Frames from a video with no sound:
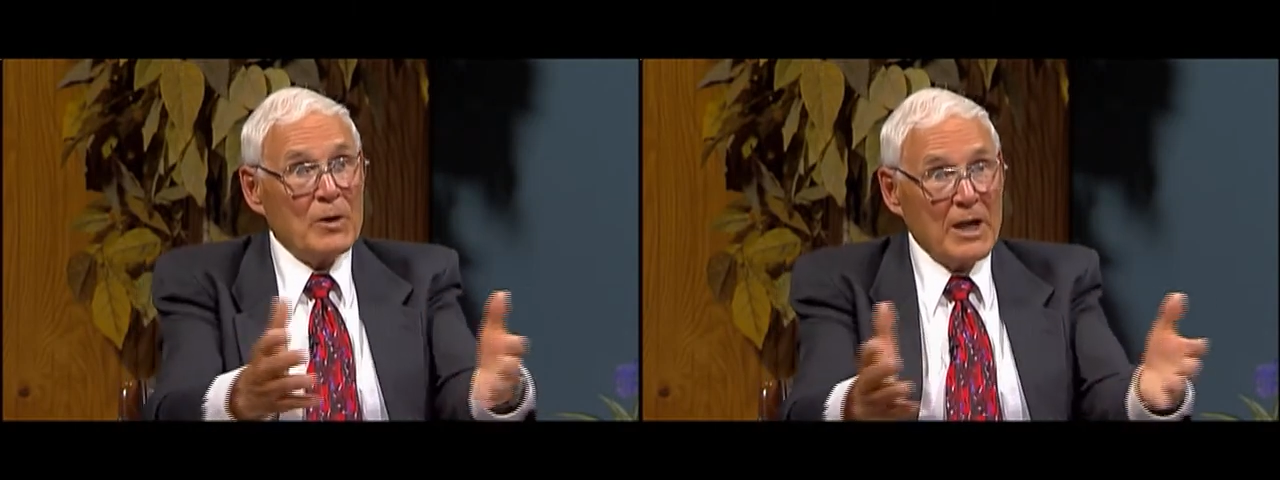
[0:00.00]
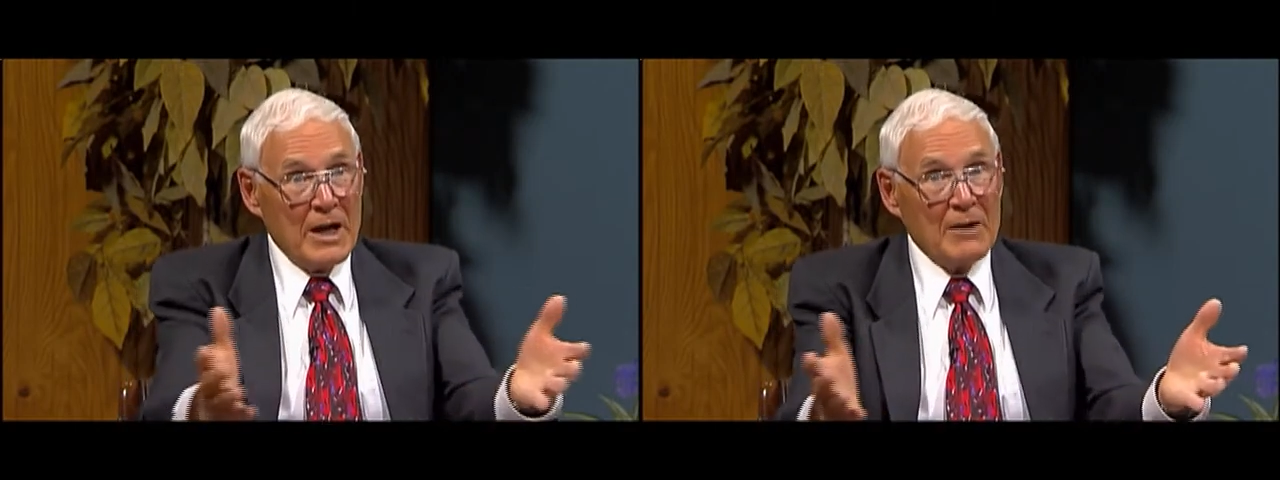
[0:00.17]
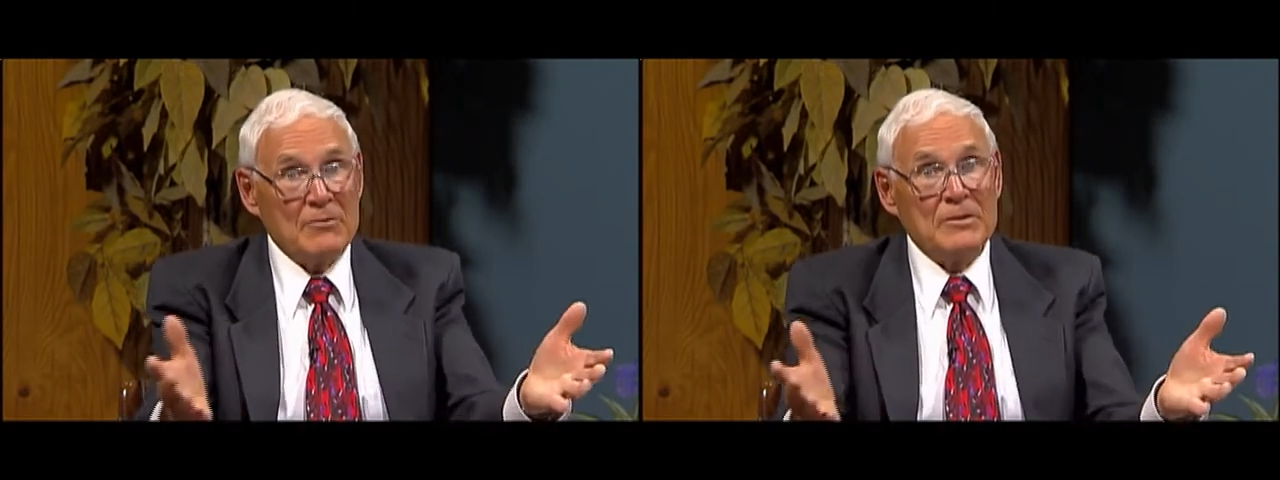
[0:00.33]

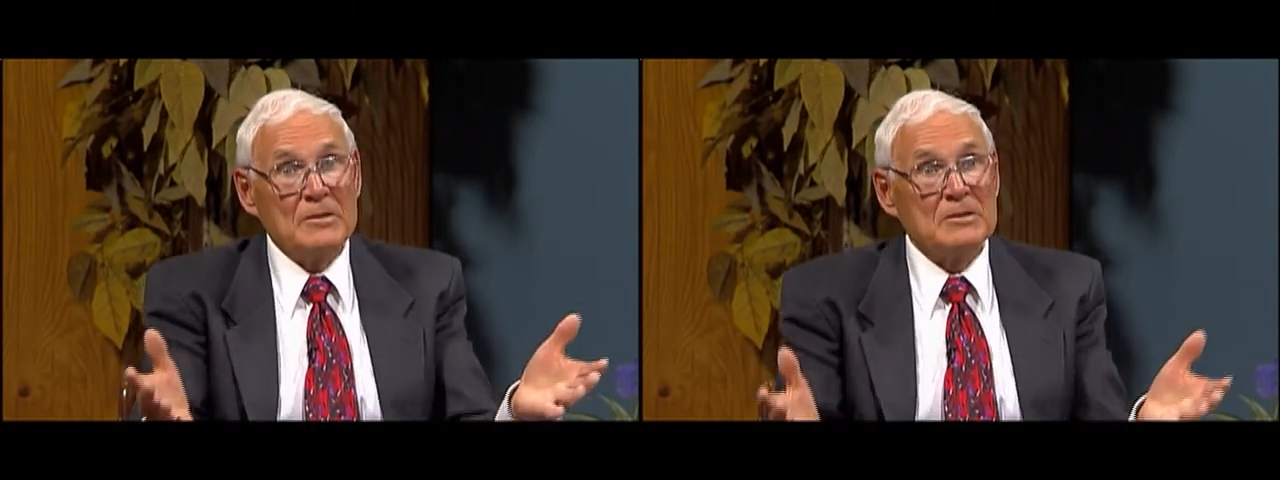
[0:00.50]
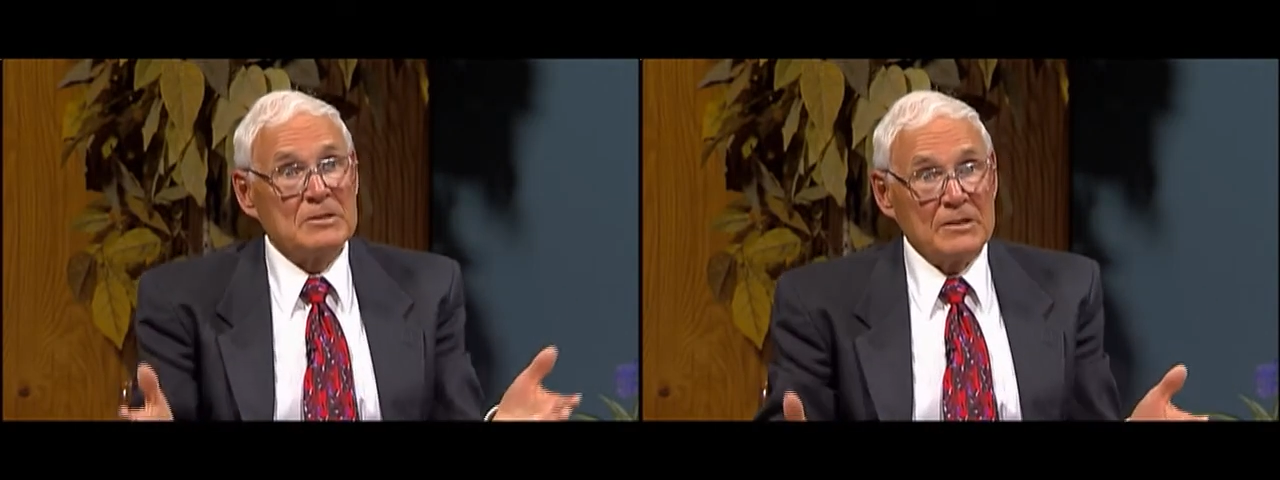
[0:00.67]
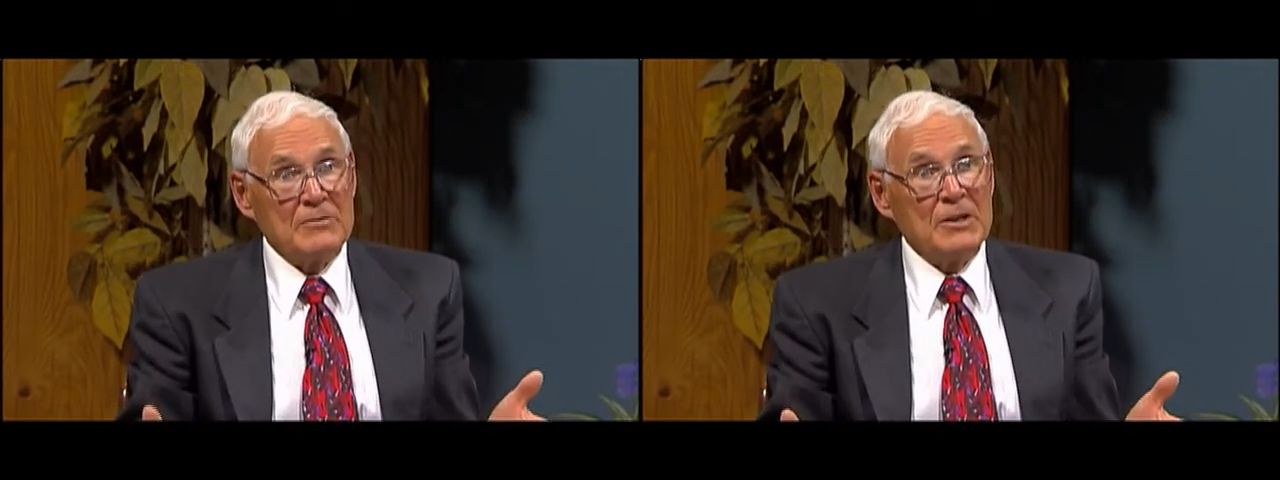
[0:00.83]
have in this
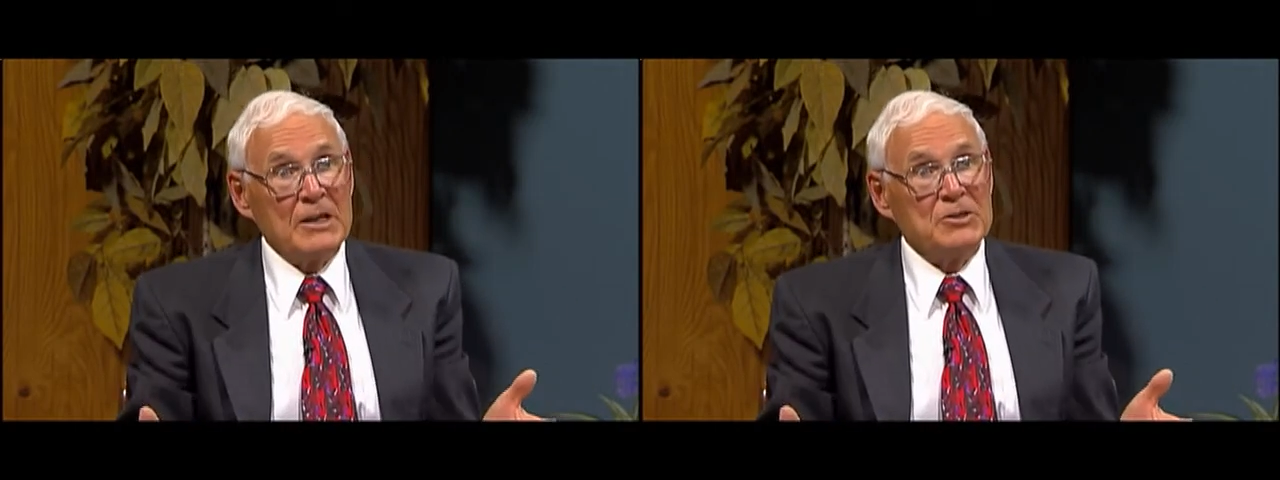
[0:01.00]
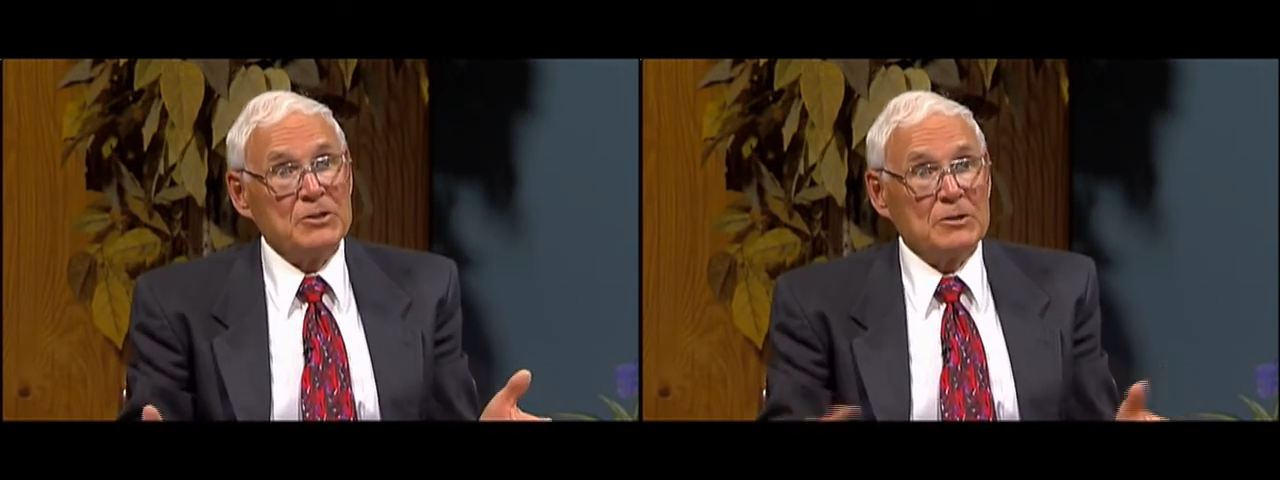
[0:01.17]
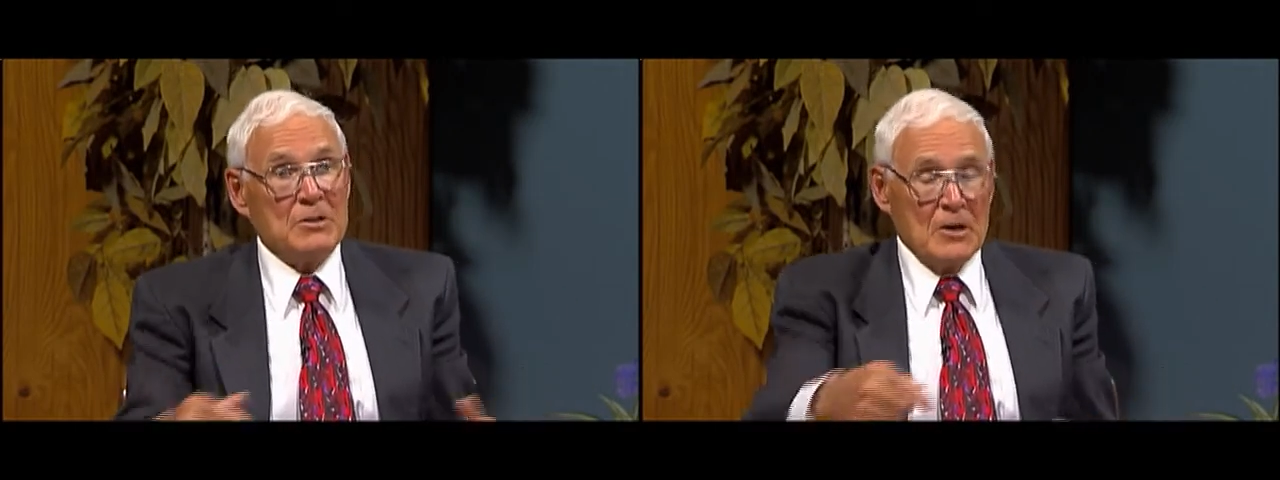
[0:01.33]
divination.